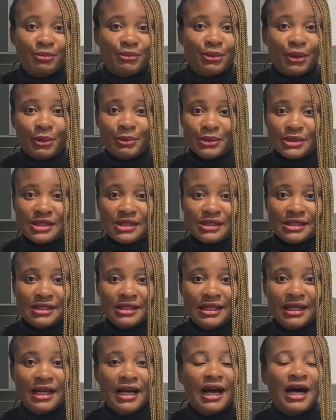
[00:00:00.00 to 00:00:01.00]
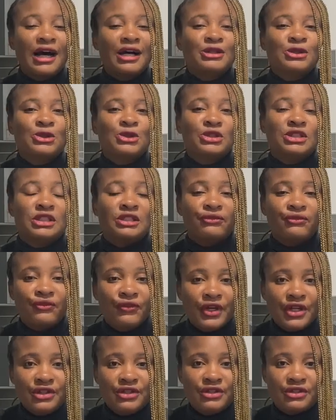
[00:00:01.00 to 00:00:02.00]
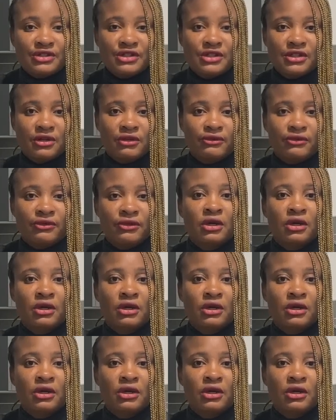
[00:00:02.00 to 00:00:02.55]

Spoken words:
property. How do you defend yourself?